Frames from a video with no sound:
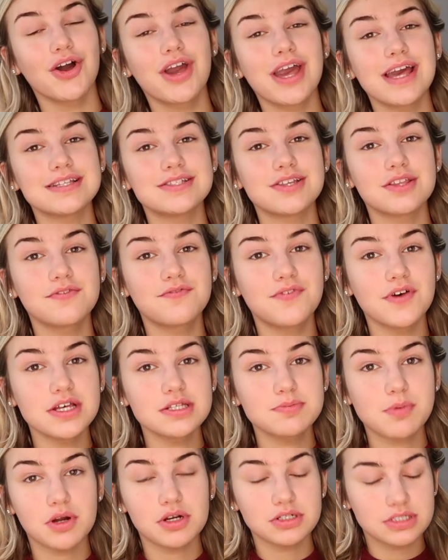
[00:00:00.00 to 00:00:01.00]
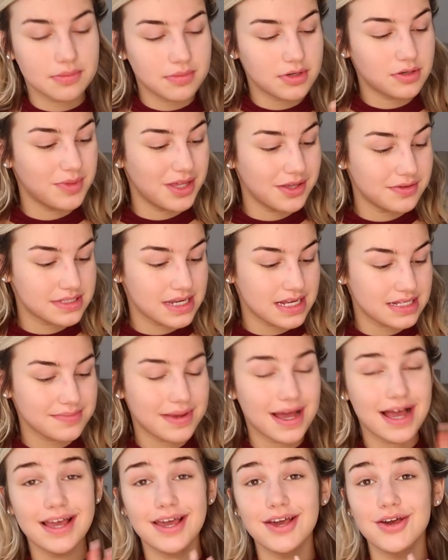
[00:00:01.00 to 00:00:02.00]
Okay, so the first product I'm going to be using is
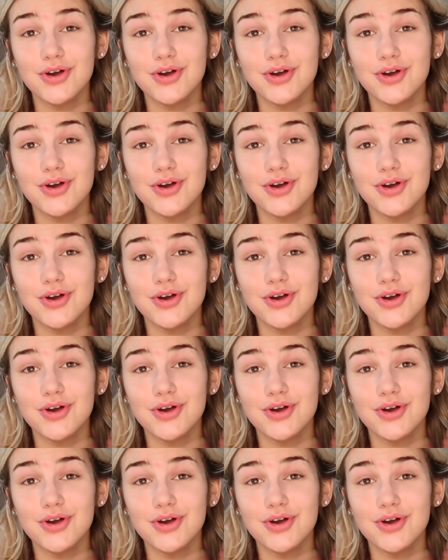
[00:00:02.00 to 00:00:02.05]
my